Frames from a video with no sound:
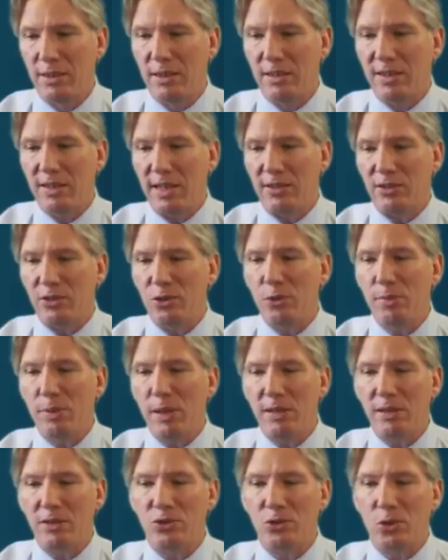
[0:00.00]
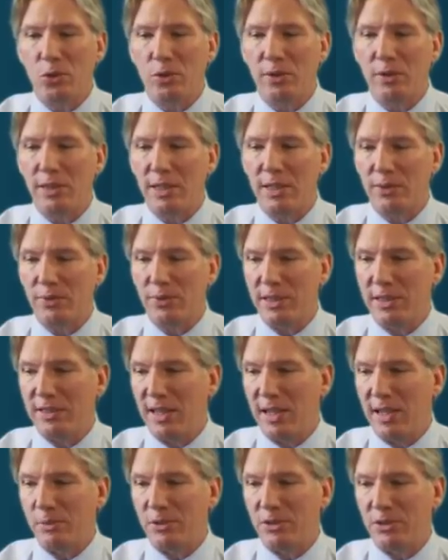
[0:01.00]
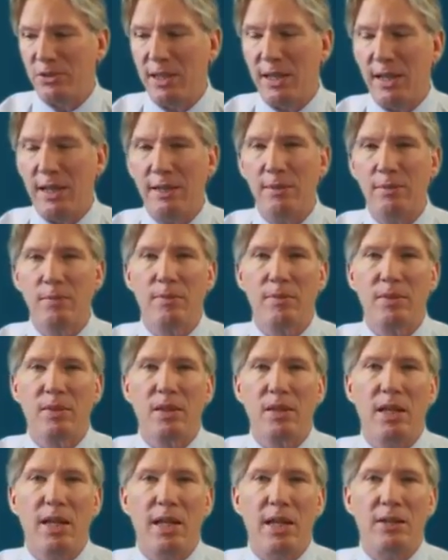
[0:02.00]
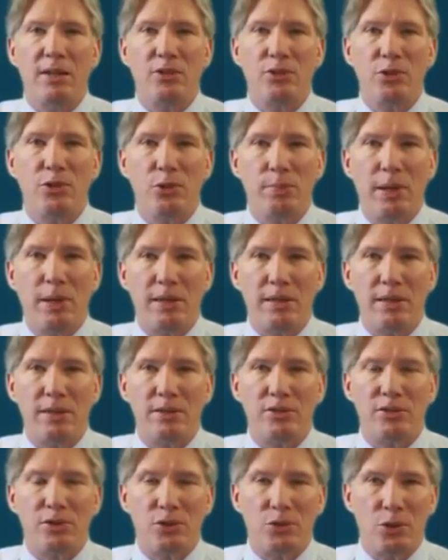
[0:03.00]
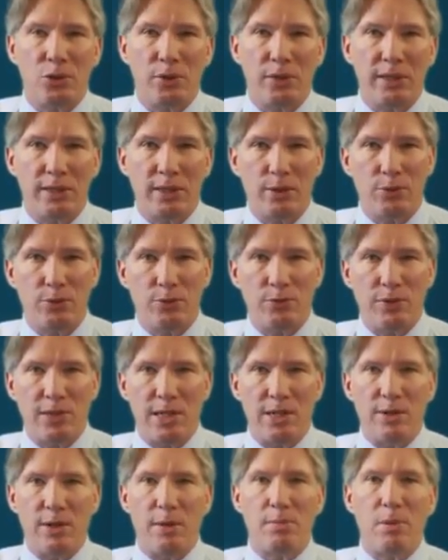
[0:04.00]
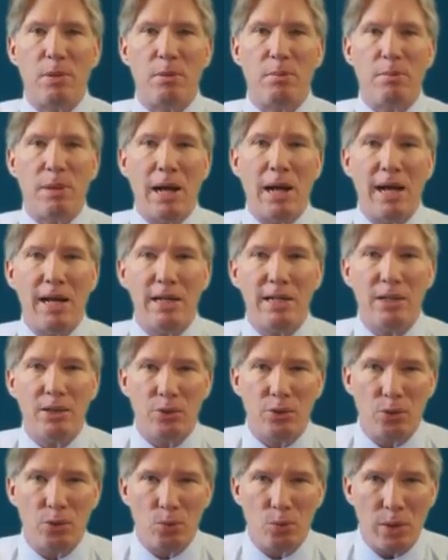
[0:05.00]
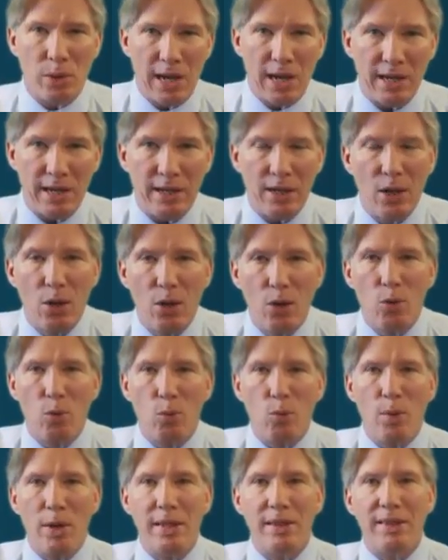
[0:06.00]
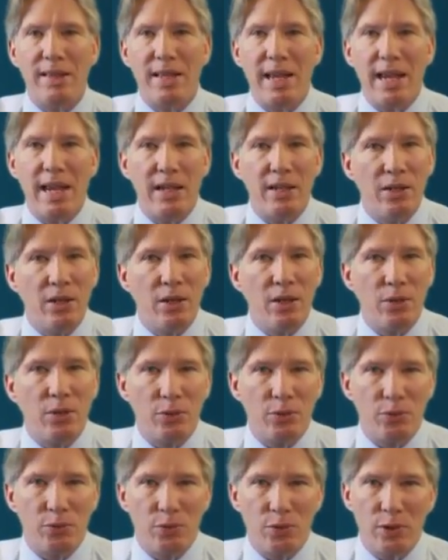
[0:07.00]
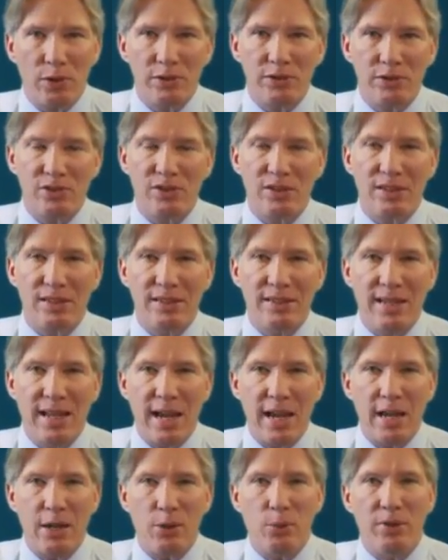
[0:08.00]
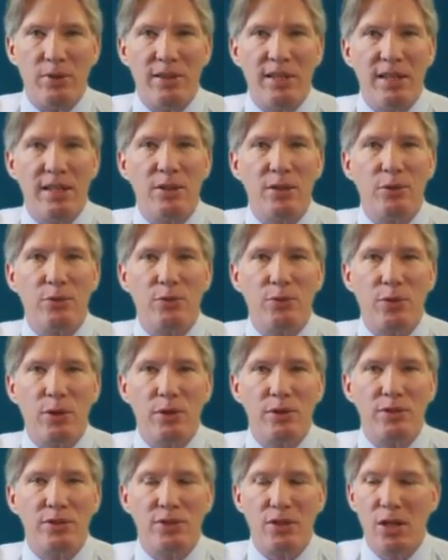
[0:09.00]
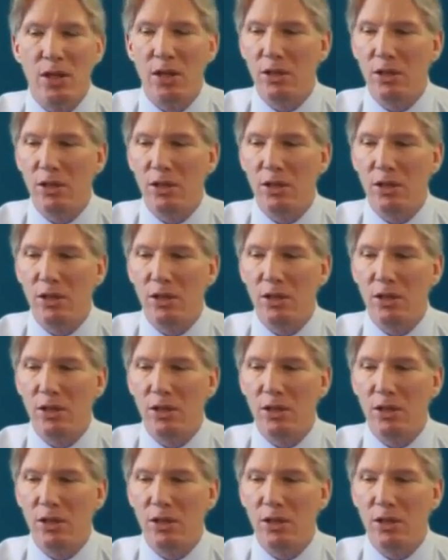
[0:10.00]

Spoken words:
Take 2 pellets orally 3 times a day and 2 pellets during a flare-up. By the way, within the first day, within the first